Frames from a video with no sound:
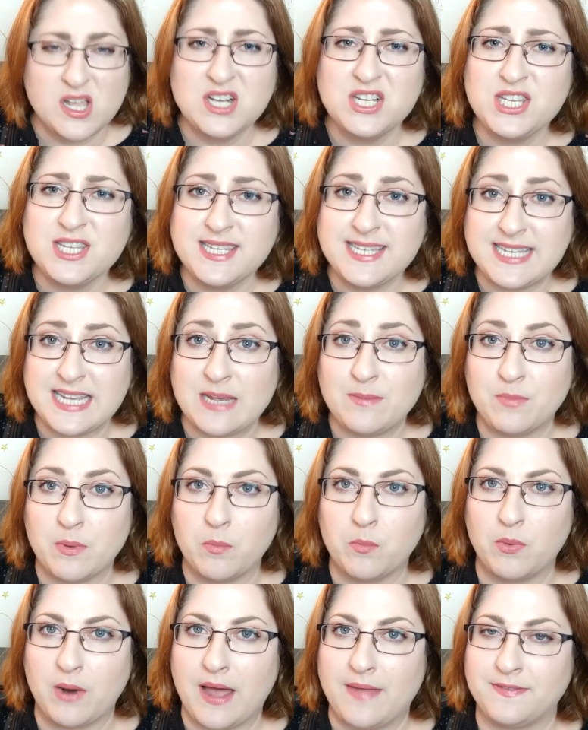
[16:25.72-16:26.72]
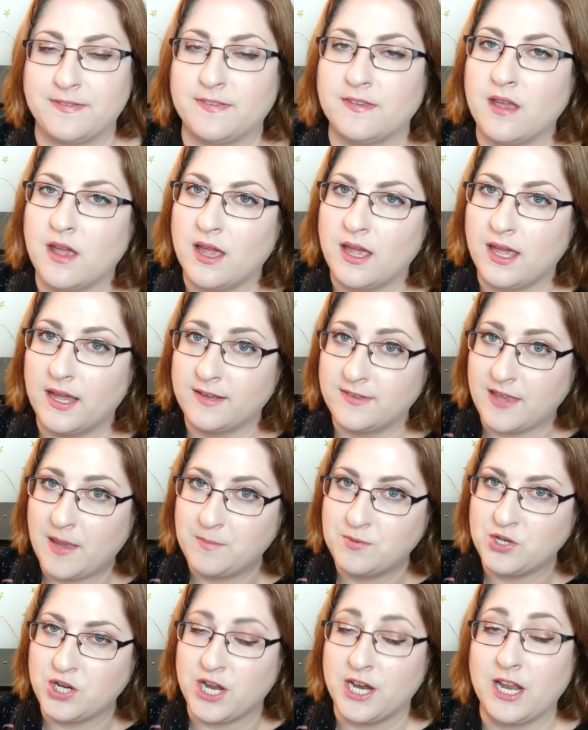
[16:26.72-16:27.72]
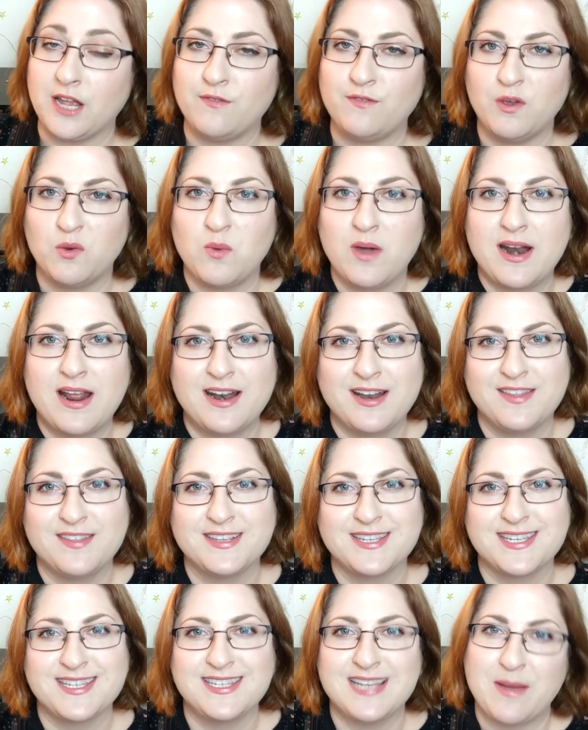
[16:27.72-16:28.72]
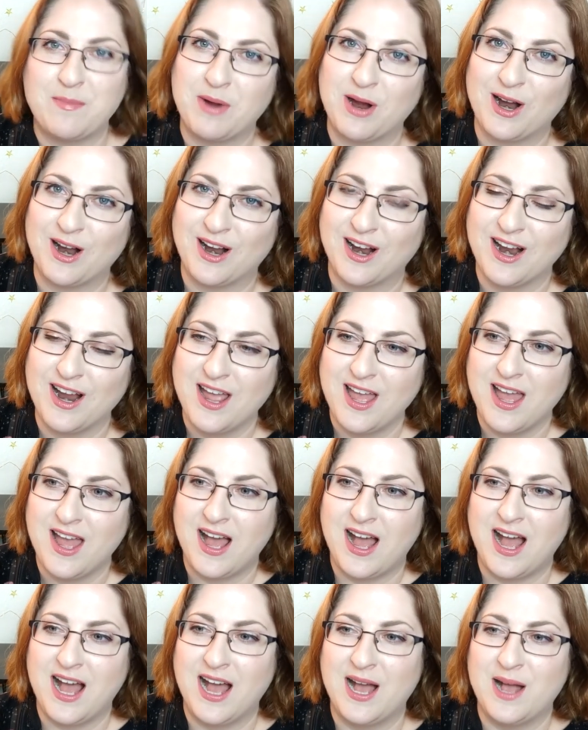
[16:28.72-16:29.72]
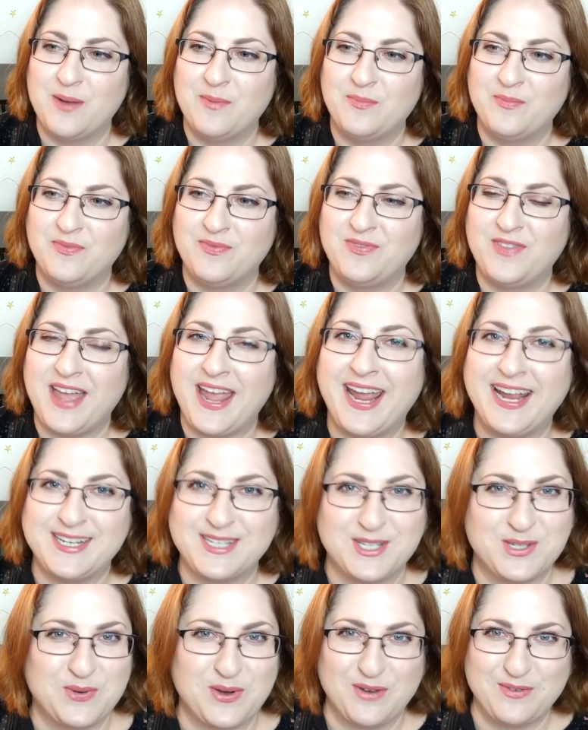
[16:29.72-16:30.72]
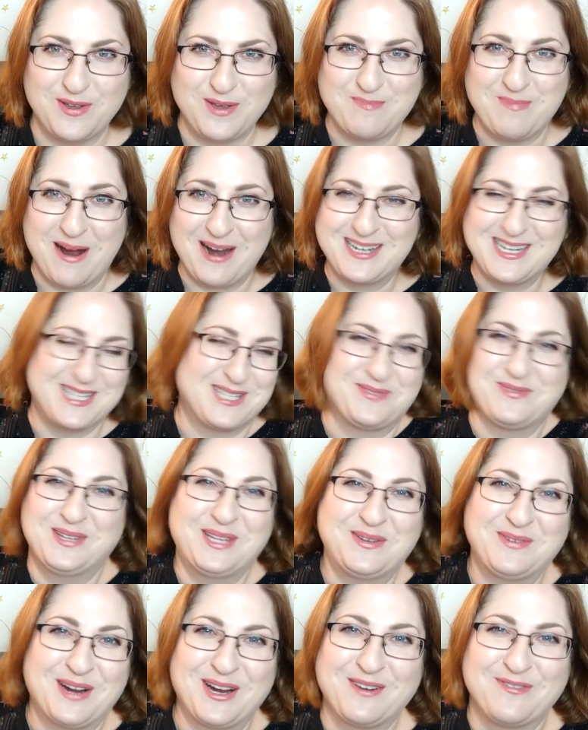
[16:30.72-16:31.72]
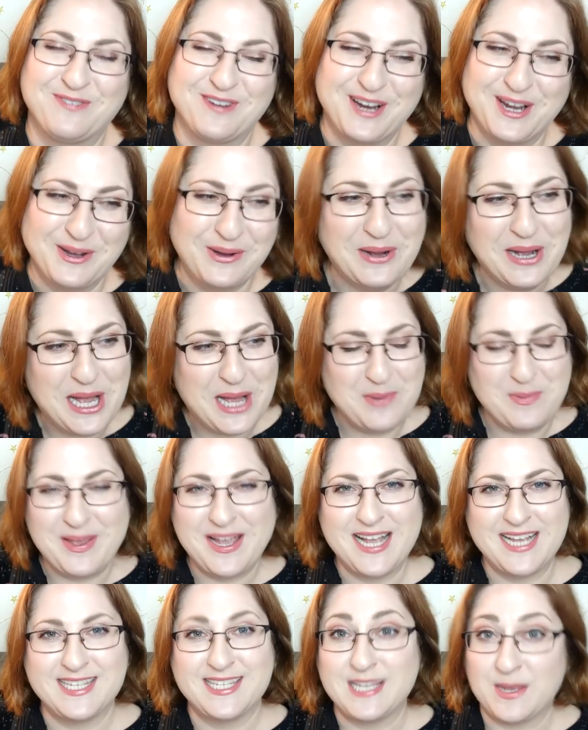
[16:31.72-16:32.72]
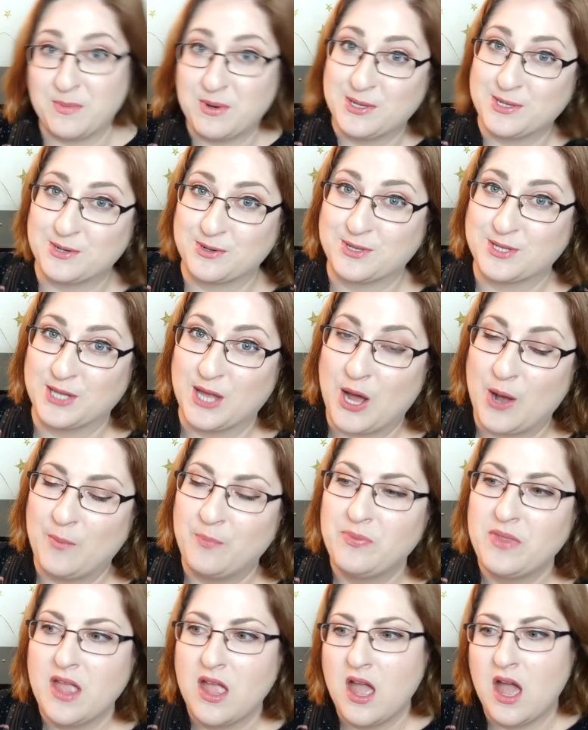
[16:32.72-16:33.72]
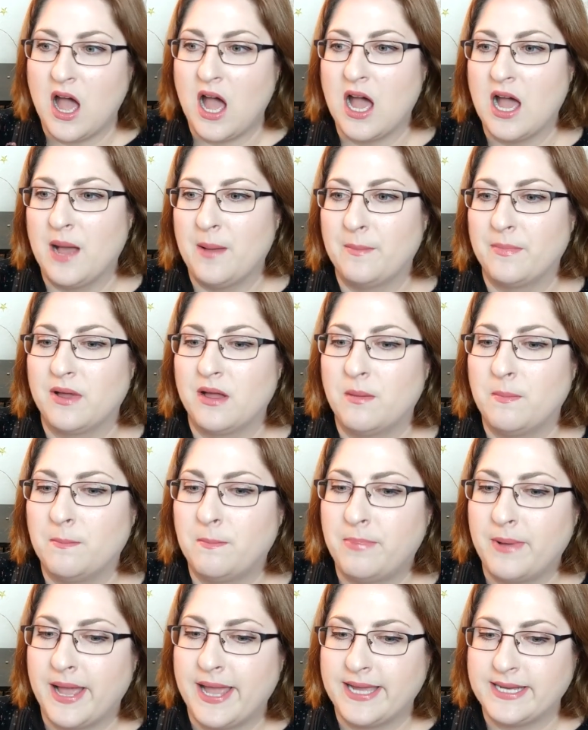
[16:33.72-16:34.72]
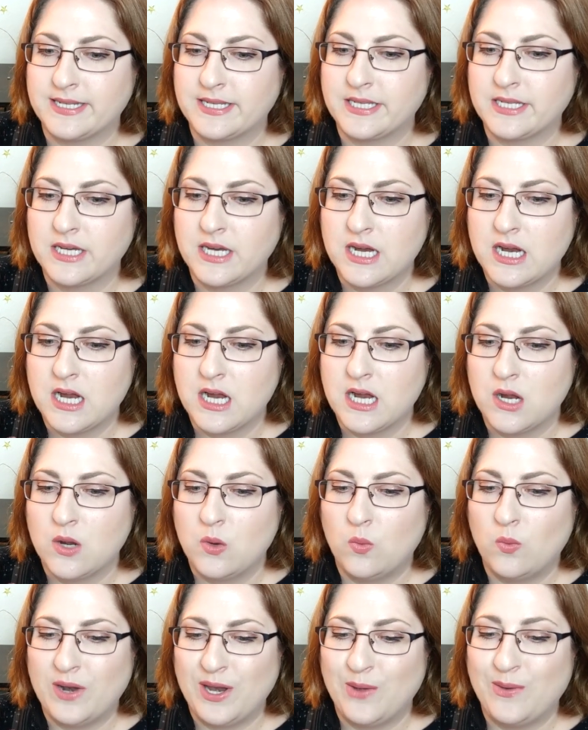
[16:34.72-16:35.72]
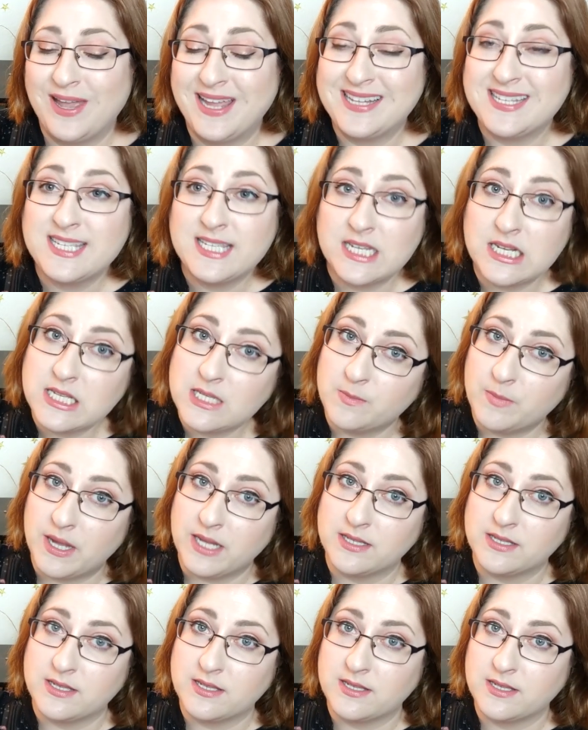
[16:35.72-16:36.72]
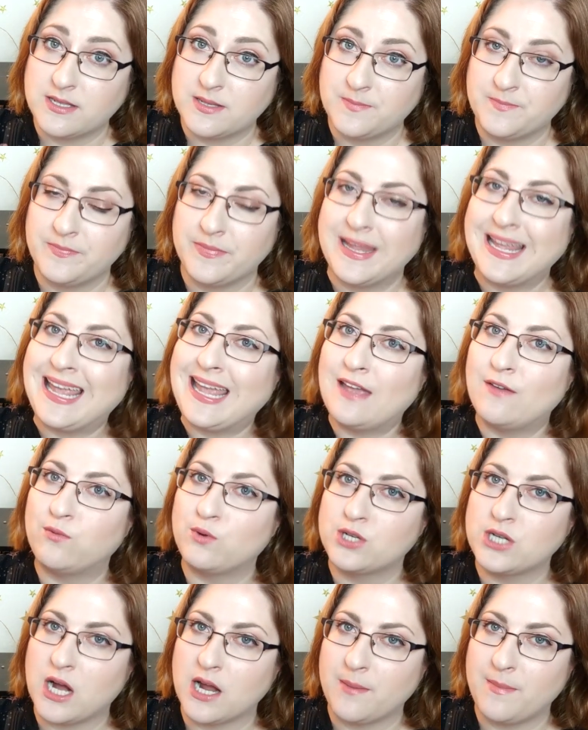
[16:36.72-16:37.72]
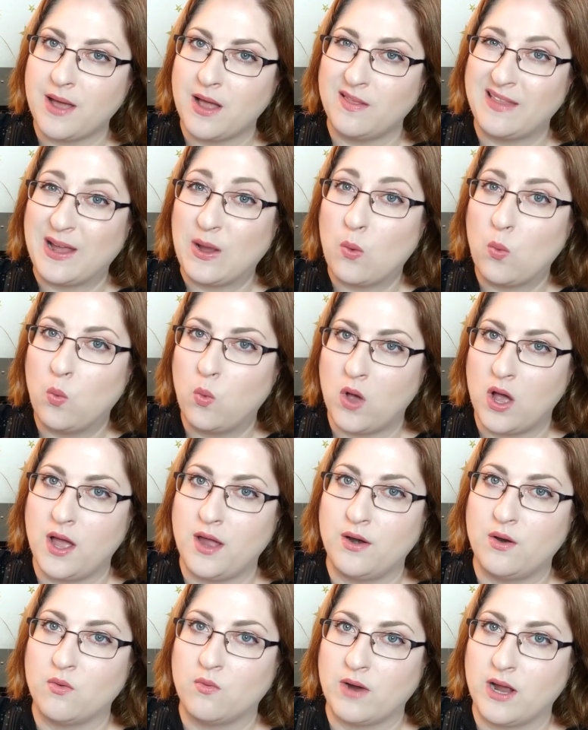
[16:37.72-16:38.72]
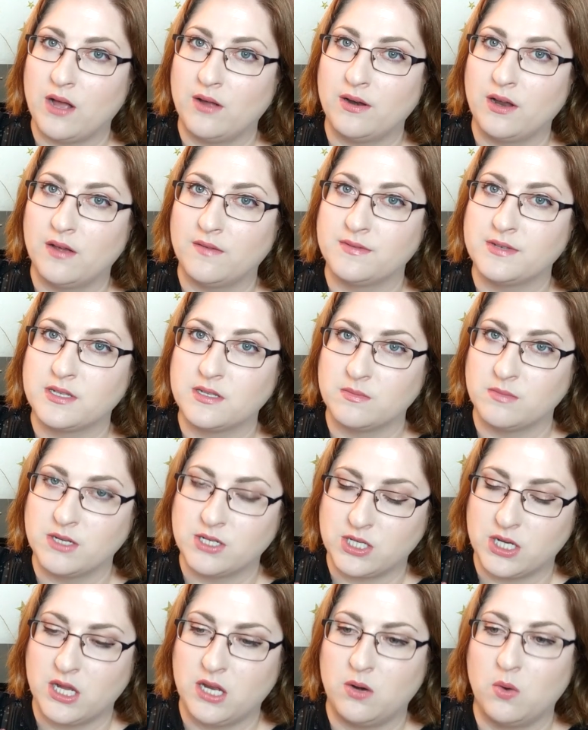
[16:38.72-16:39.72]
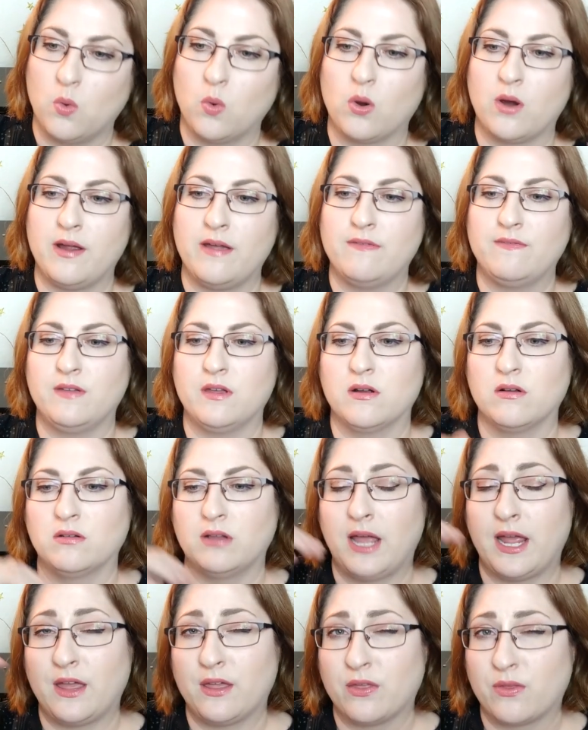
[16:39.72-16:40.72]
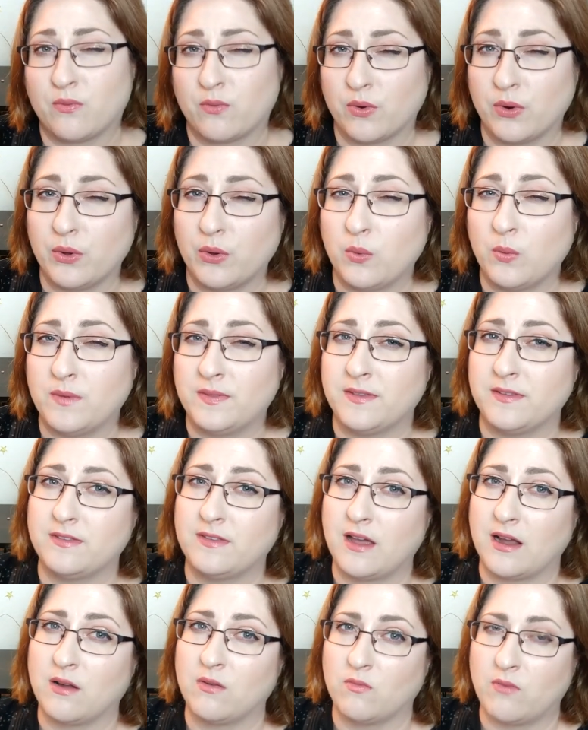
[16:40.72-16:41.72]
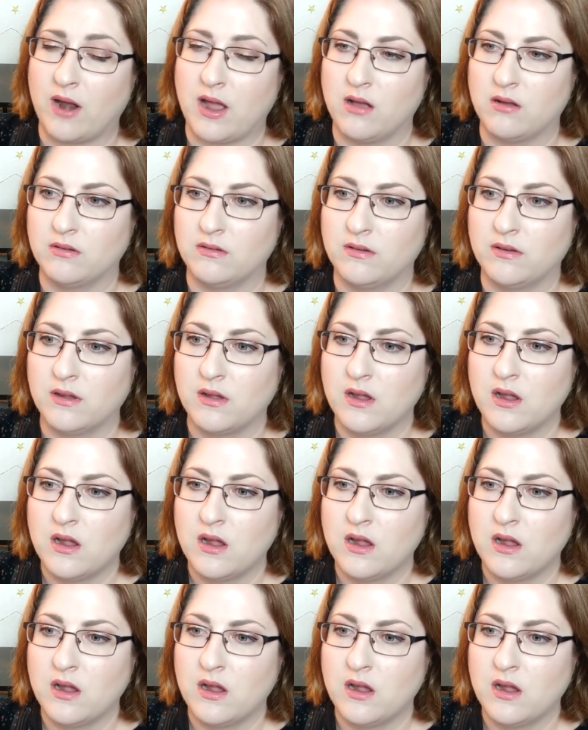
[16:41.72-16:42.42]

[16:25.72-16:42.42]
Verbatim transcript: just deep breaths. Exception, if you went out in the summer, um, the eight to twelve week mark doesn't really work for you because summers are slow. Um, but when you hit six months, if we're talking about like one round of submission, or if you're like through with the second round,